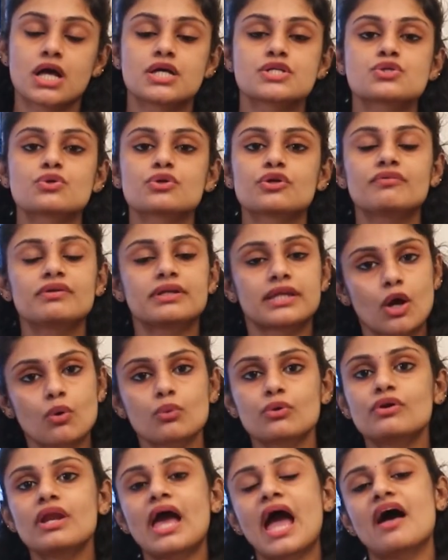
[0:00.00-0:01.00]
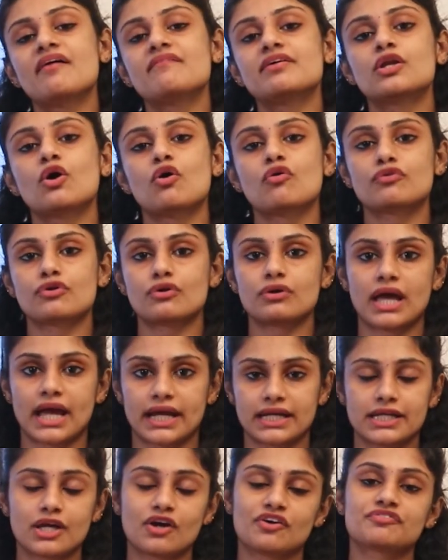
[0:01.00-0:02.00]
So now you will have an overall
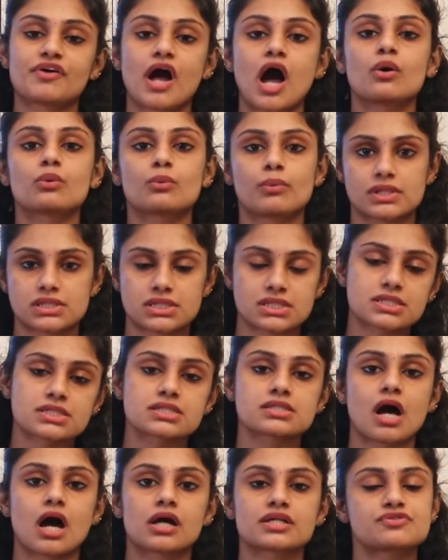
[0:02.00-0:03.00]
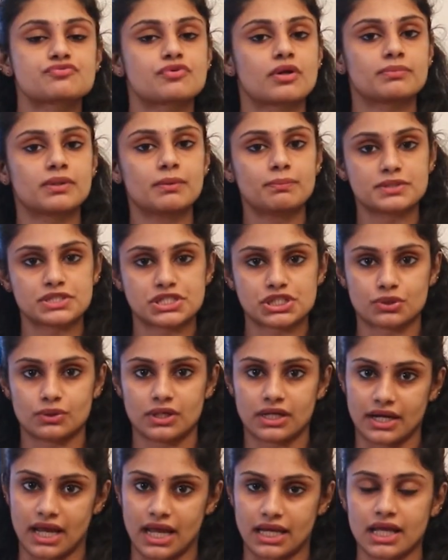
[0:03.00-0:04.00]
idea of how questions is asked from the
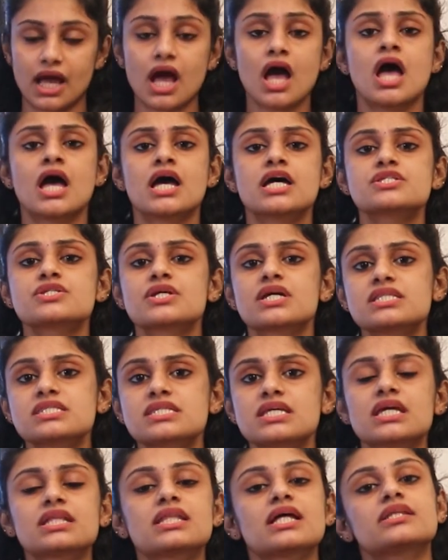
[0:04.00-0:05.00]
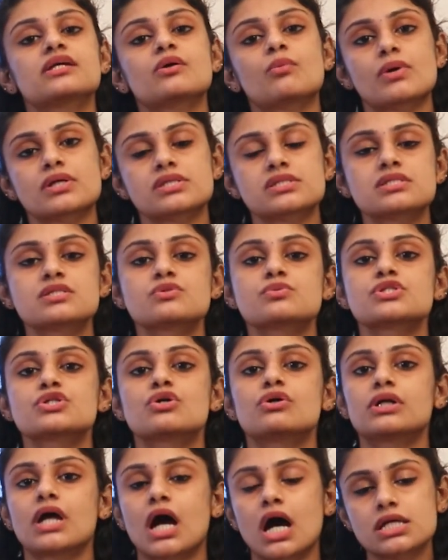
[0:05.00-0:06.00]
particular area. As you can see that the questions which
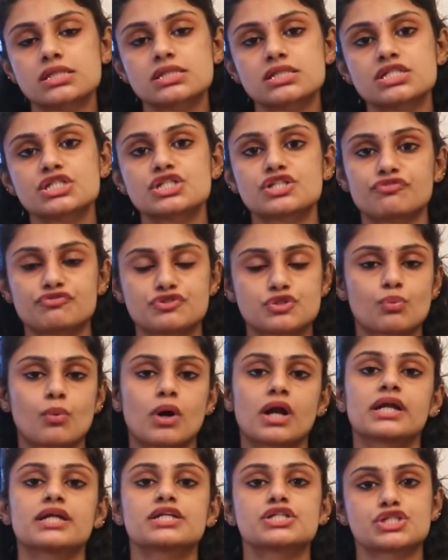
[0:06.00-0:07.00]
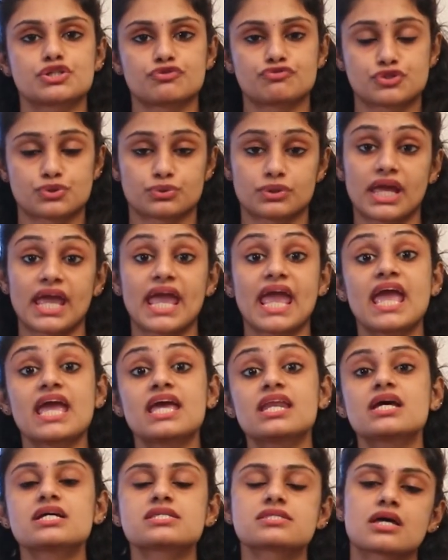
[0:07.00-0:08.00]
got asked in shift 1 and shift 2, the
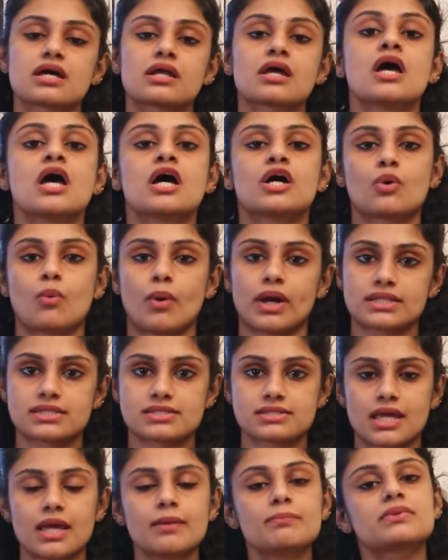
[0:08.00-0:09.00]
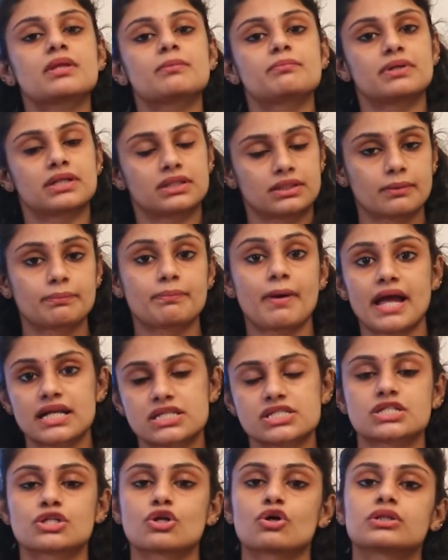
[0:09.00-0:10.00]
areas are quite same, but the
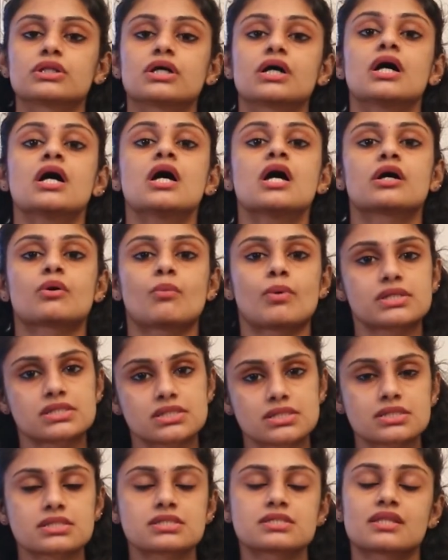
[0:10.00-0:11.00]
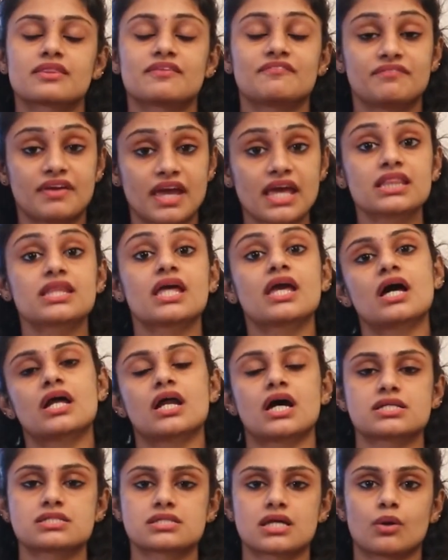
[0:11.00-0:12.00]
pattern or the questions, the way they are
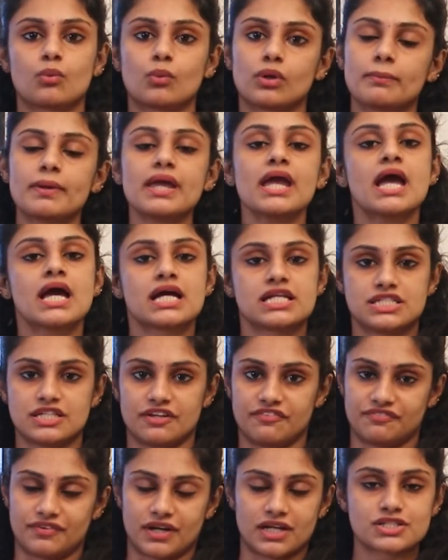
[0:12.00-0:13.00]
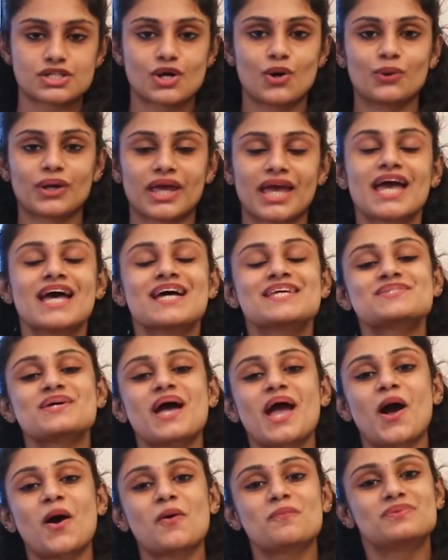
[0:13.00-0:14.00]
asking will be different. Okay, so
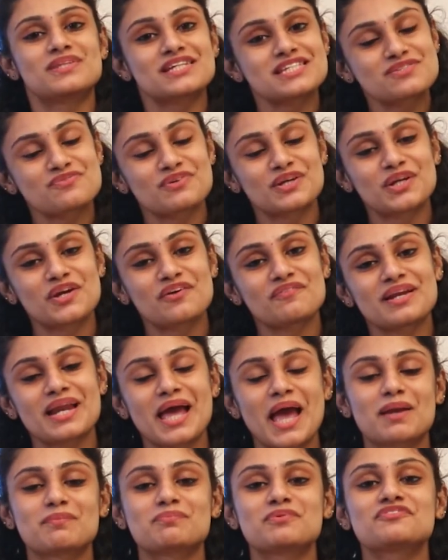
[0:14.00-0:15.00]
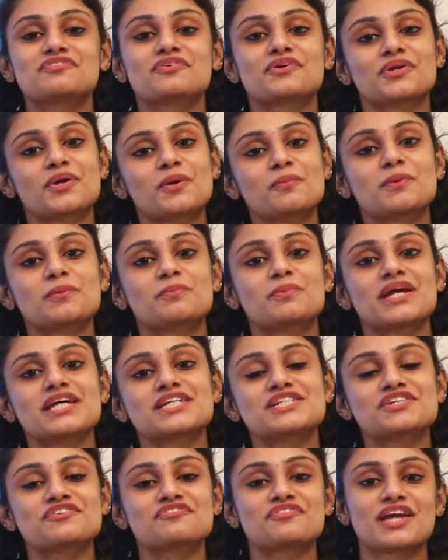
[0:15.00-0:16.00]
I hope this video will help you for your
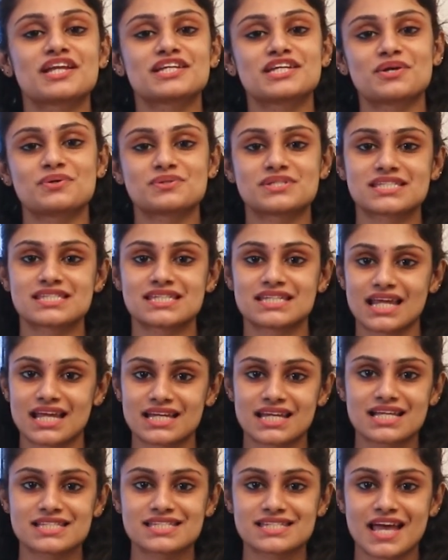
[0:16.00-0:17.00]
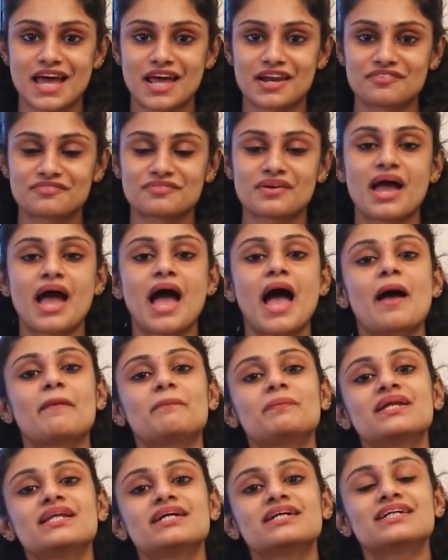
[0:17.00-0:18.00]
preparation of NTA UGC NET and JRF.
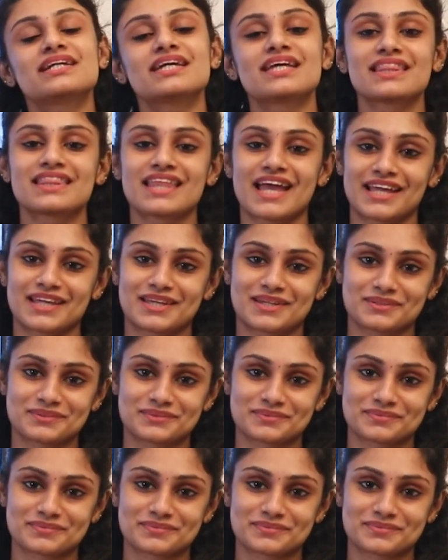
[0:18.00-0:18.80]
Happy learning. Thank you.